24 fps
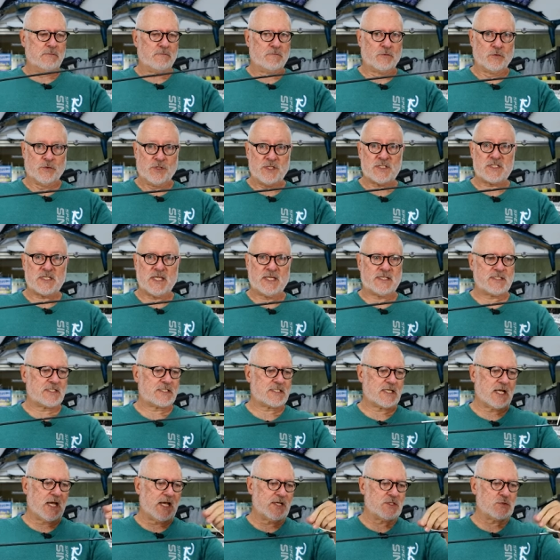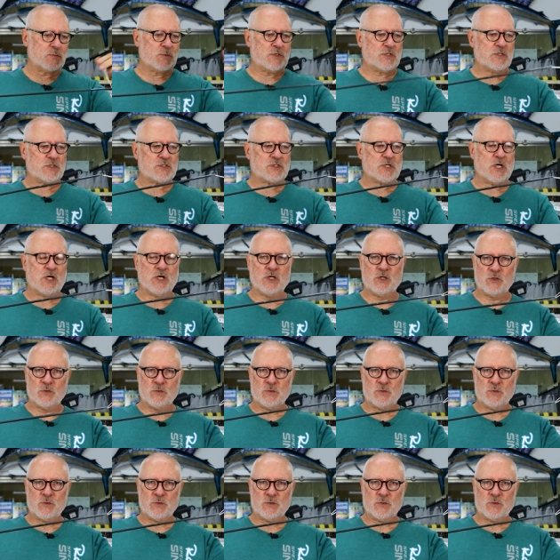For this exercise, we're just going to